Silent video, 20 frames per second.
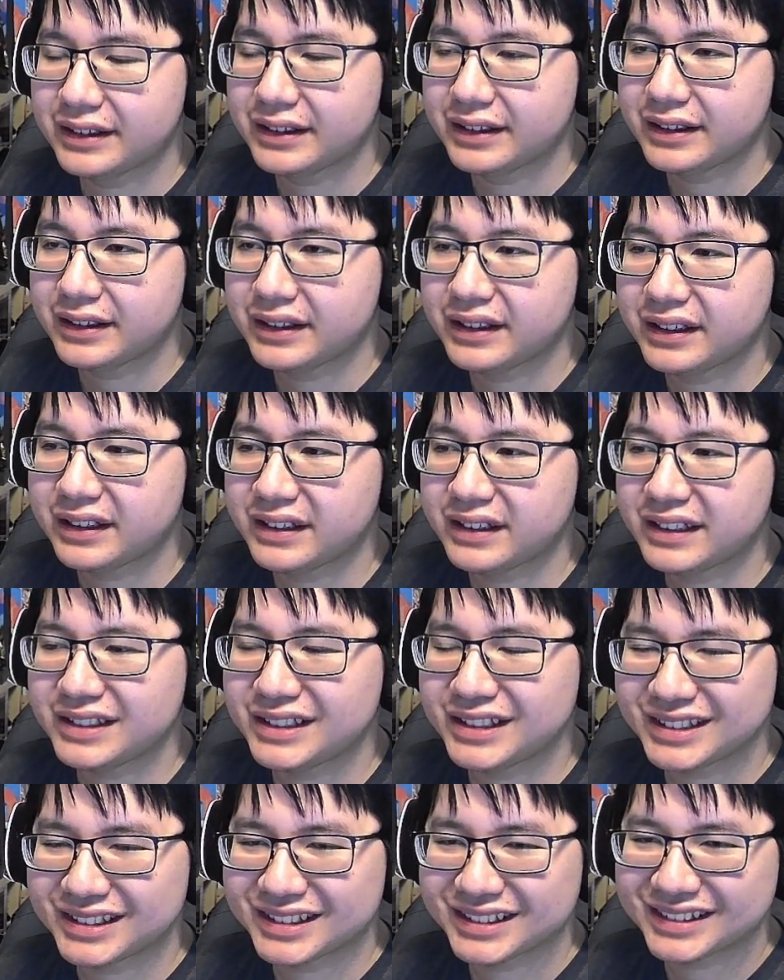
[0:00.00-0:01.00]
Let's
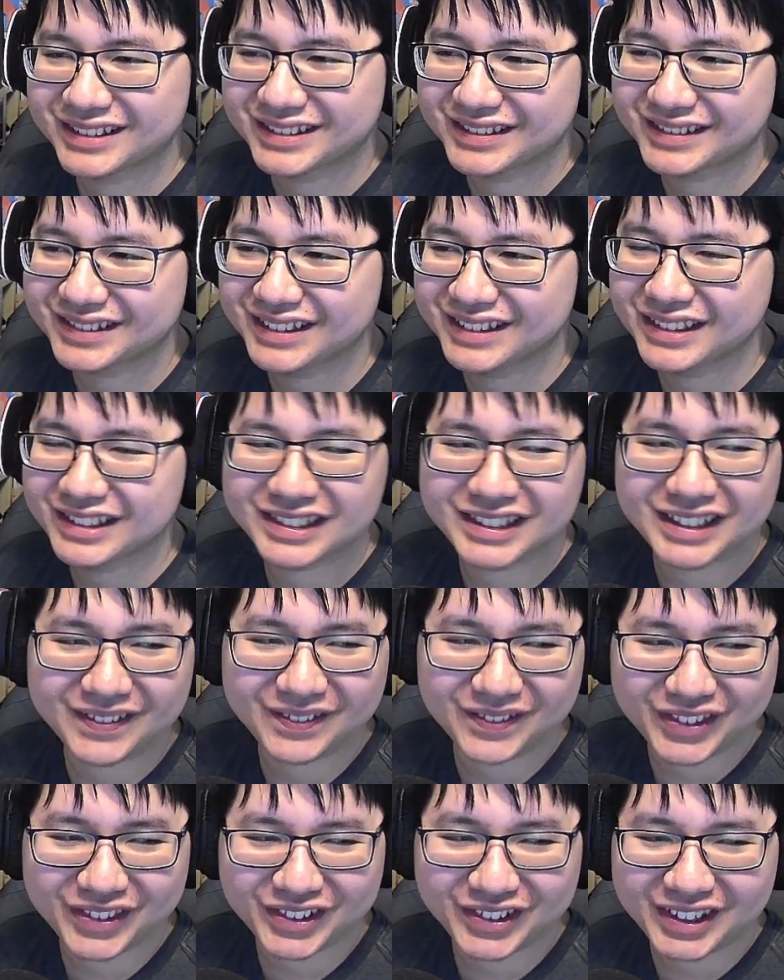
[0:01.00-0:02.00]
just skip
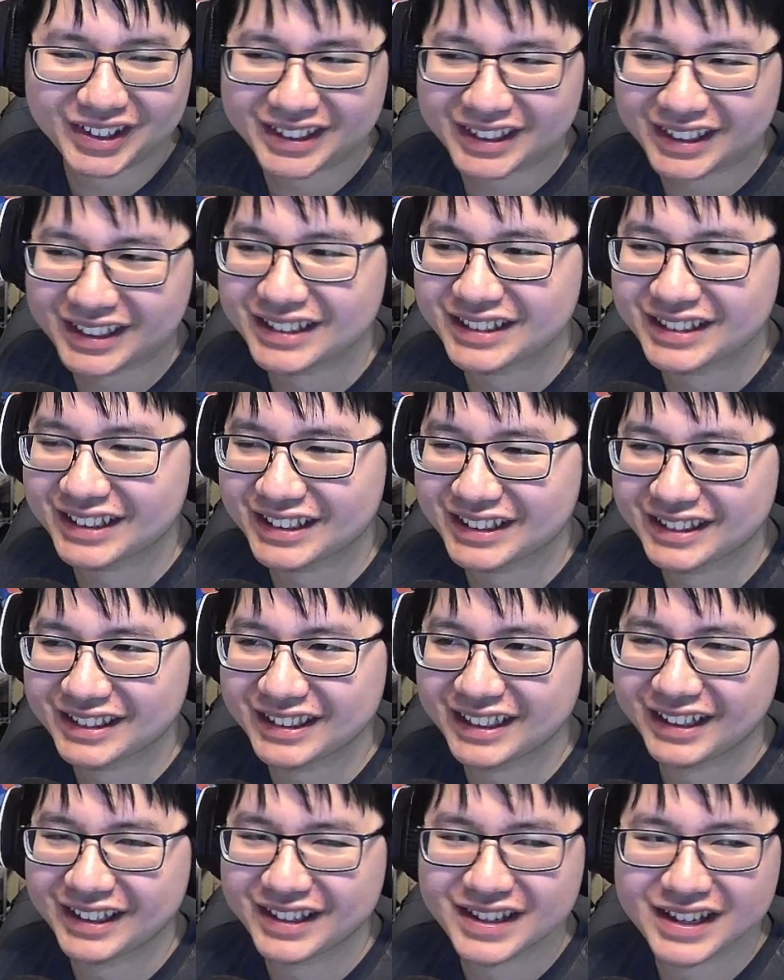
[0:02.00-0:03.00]
through all these since
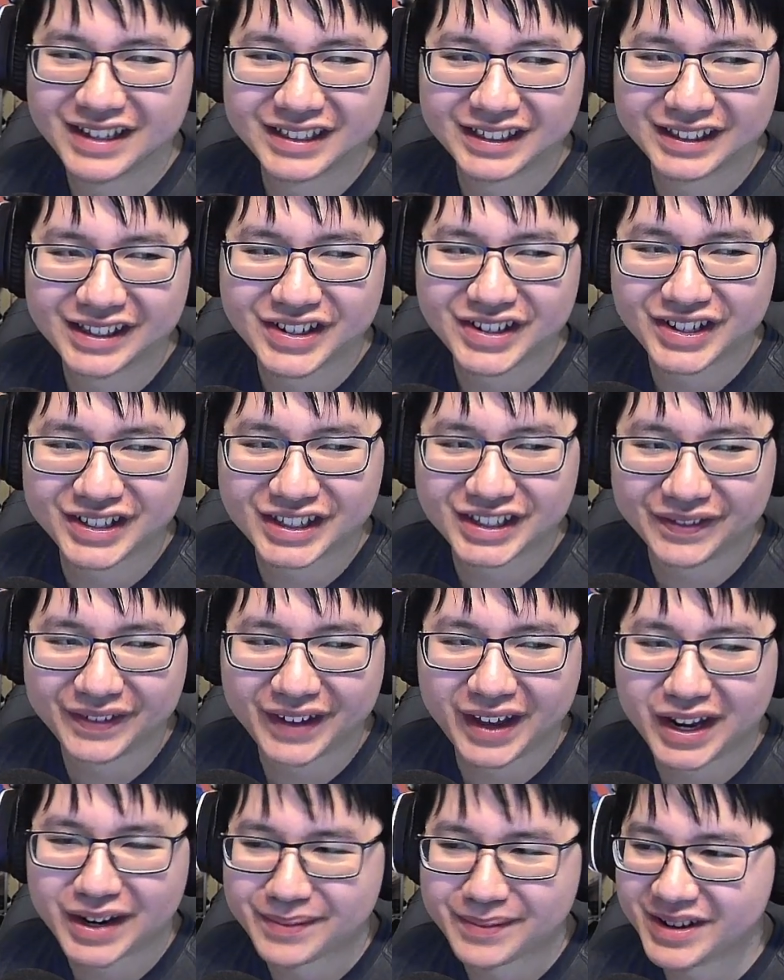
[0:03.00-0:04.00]
I think you guys get the gist of the
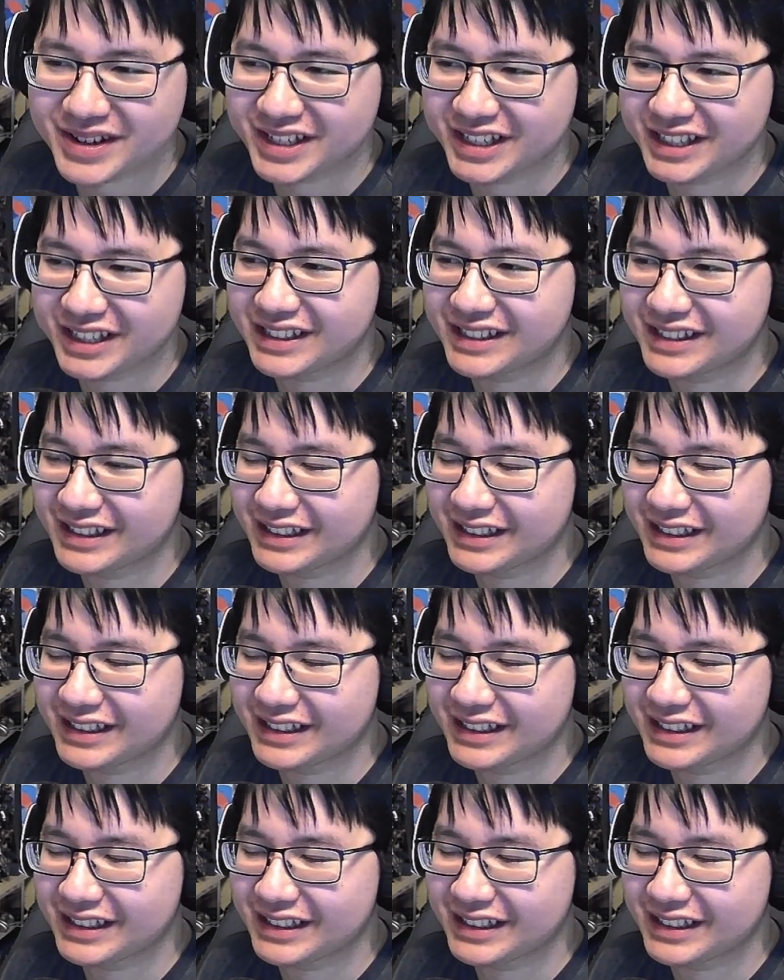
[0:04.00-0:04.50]
animations.